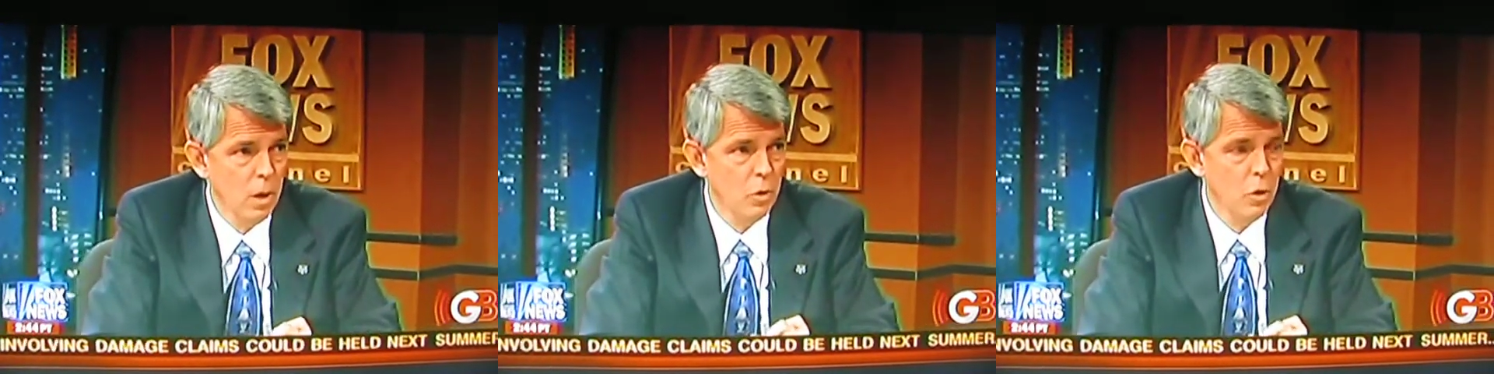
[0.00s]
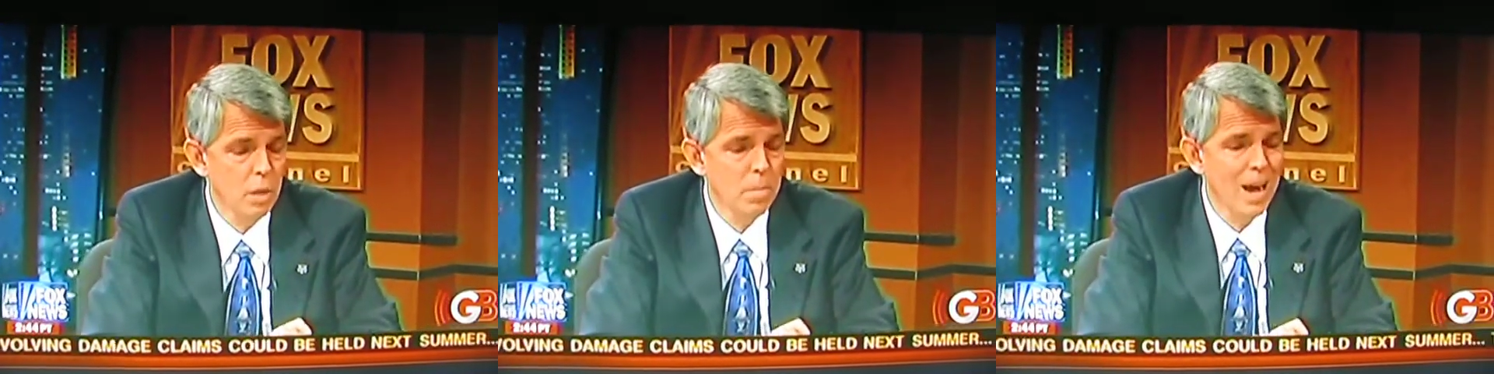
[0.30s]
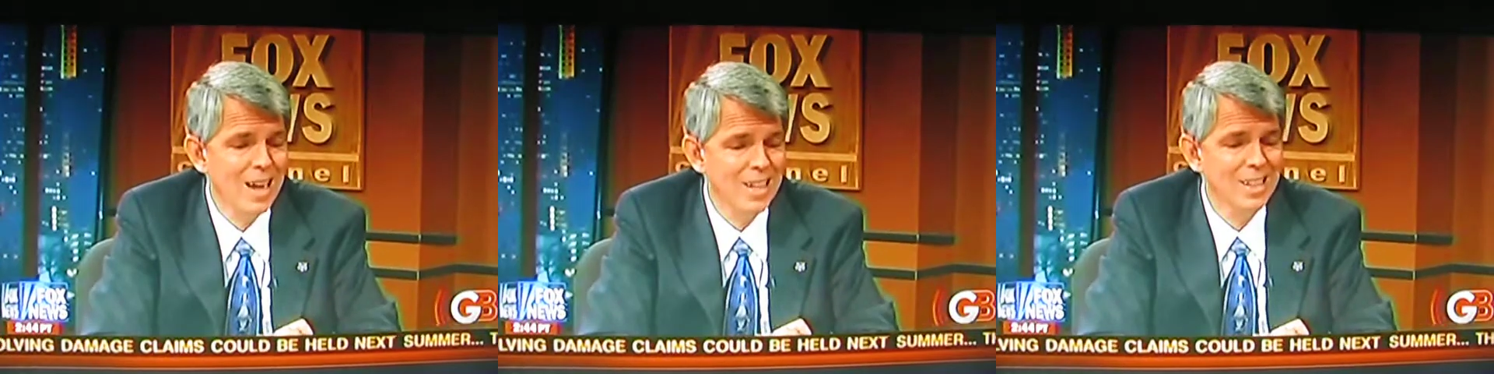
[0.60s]
you can
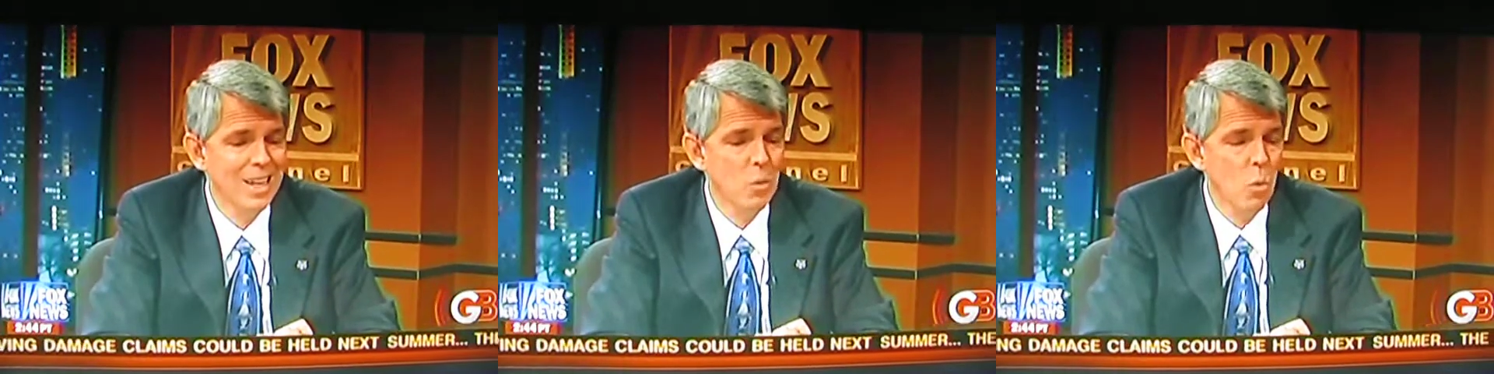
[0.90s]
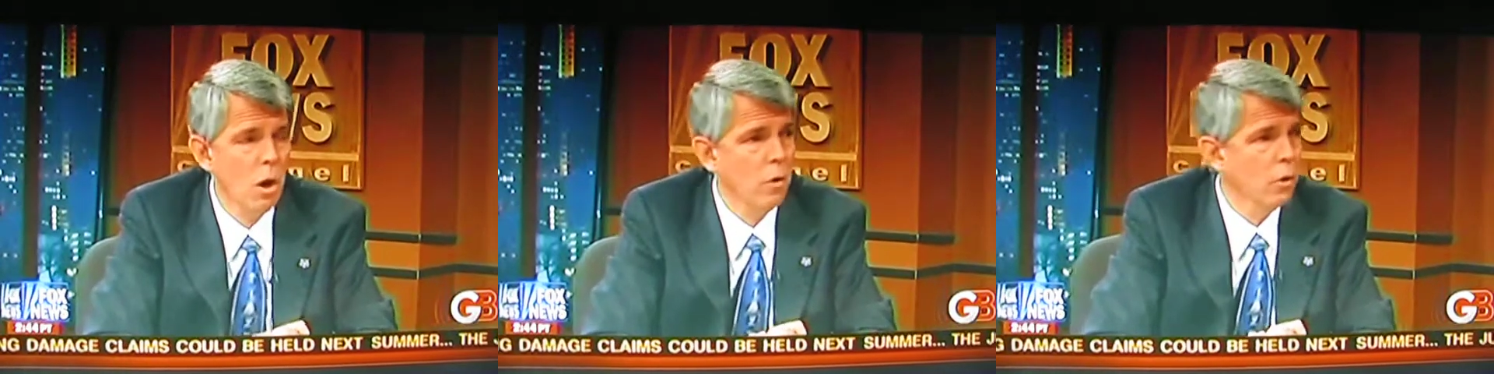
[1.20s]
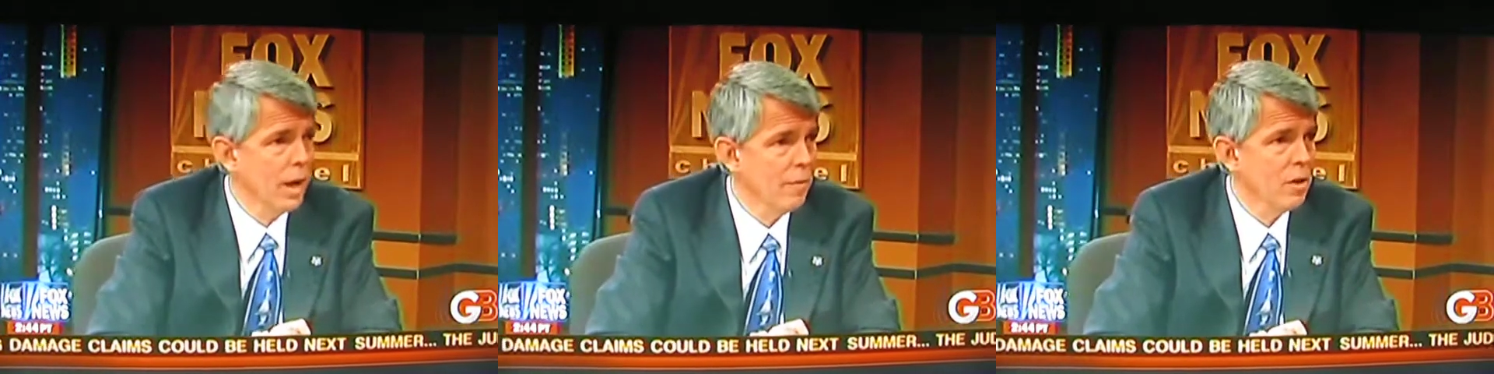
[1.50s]
buy clean water
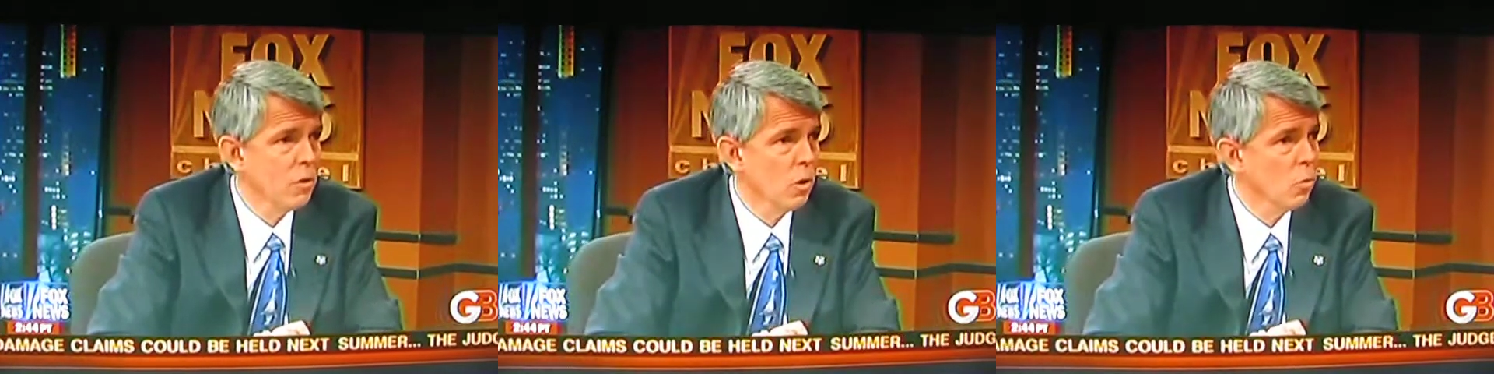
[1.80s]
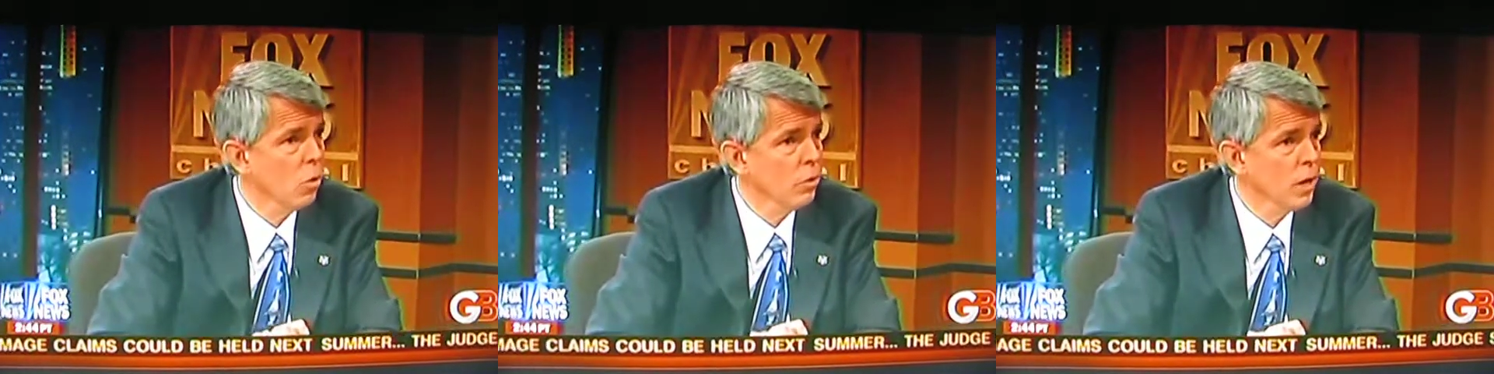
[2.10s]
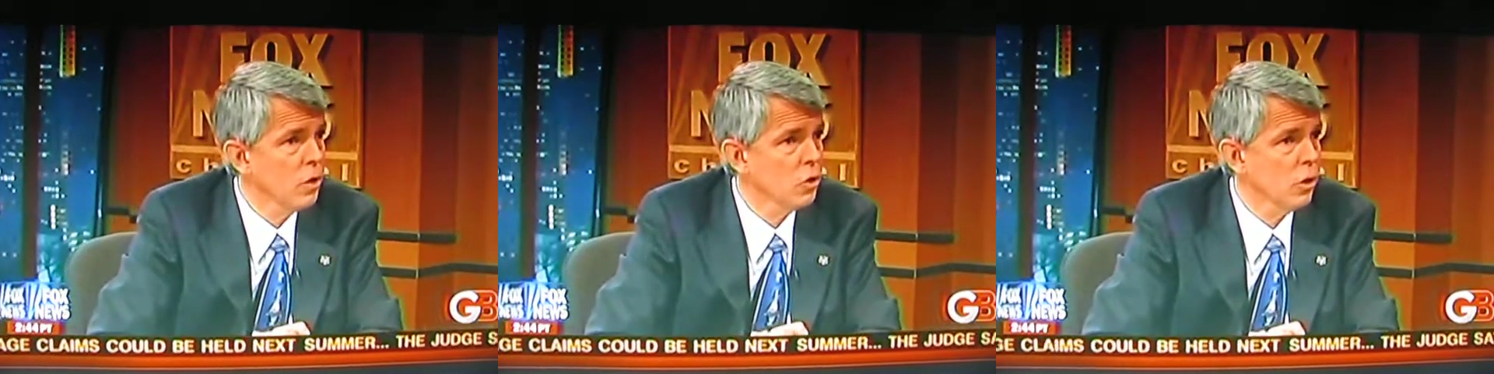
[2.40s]
in every third world
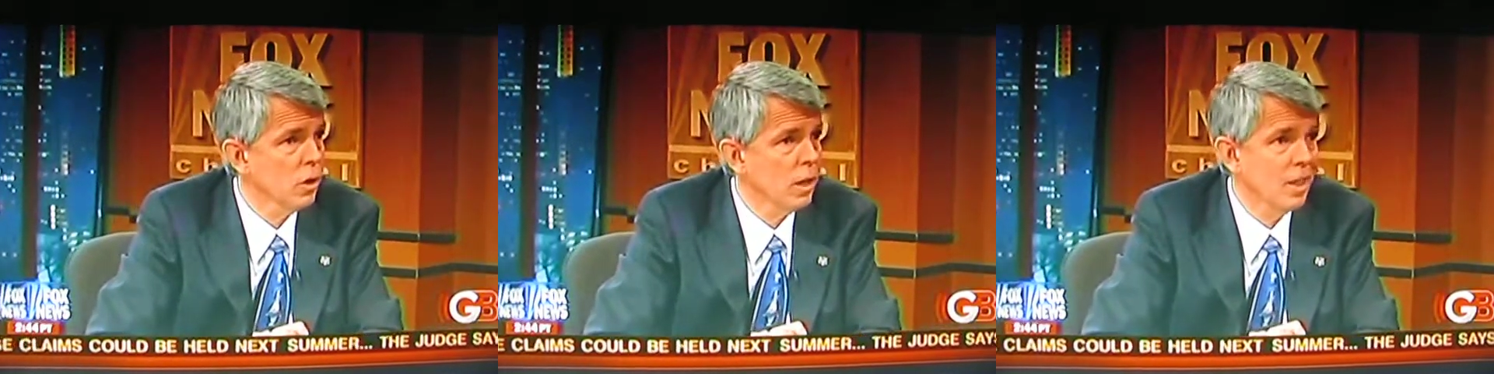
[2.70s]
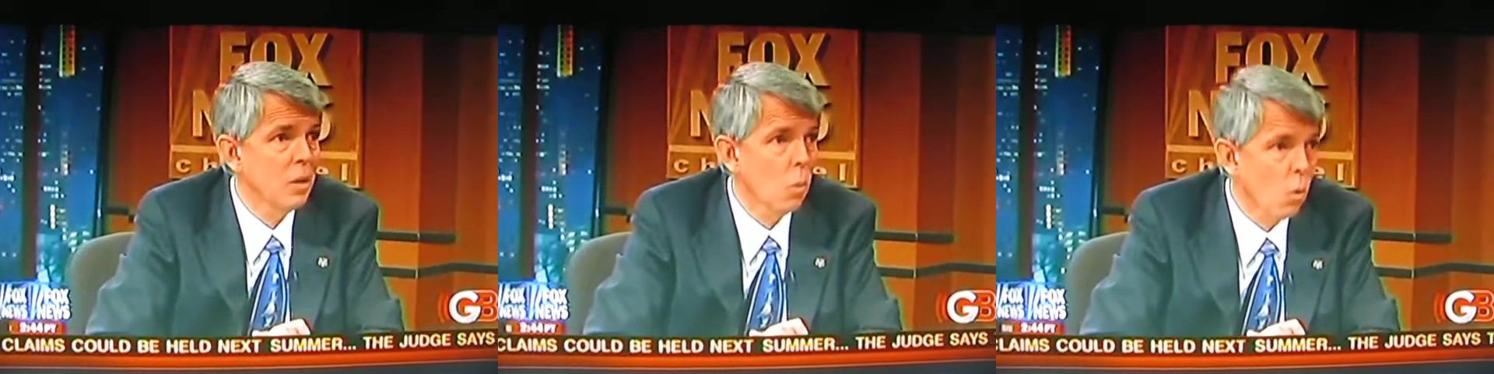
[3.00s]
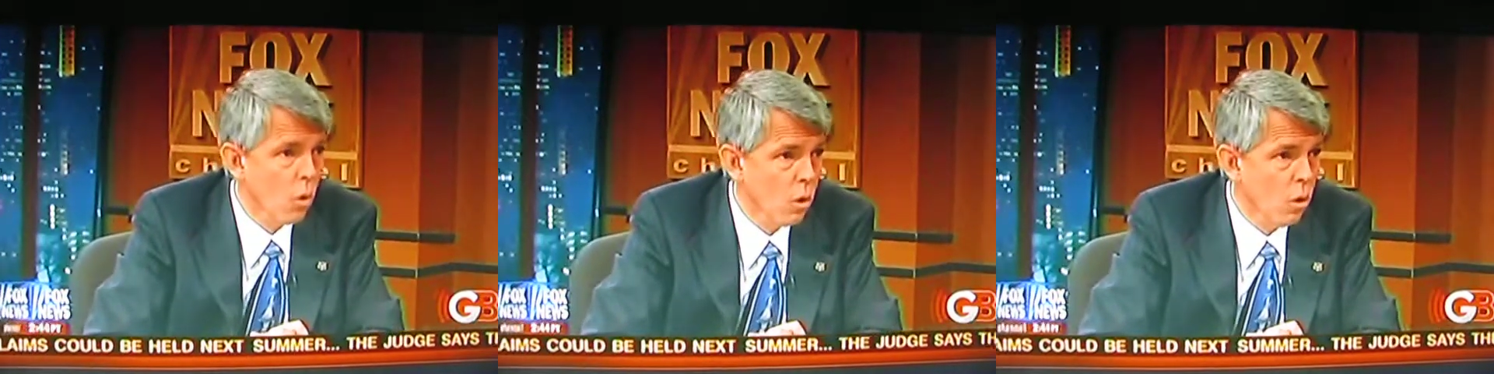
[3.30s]
nation in the
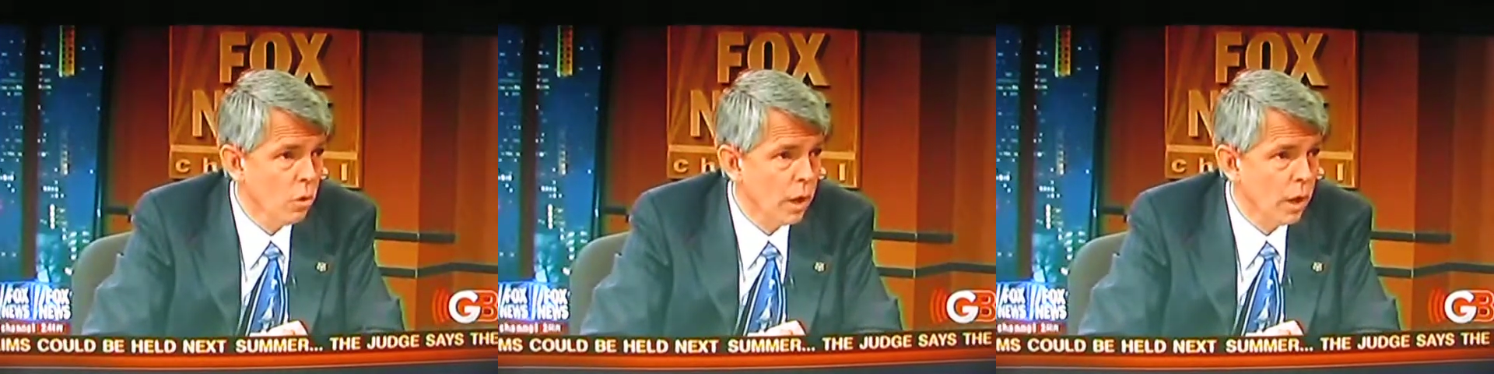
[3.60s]
world